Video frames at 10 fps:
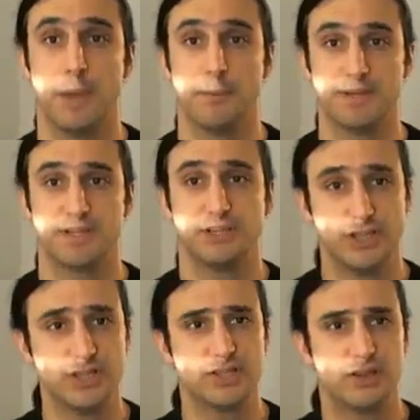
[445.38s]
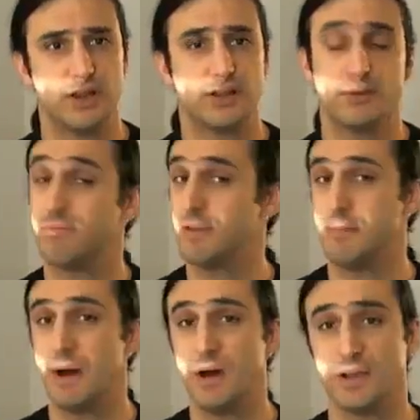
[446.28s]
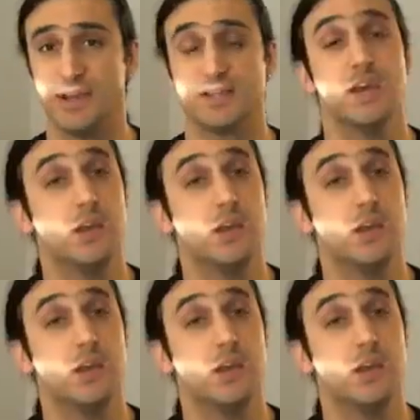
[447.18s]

But just like the free market,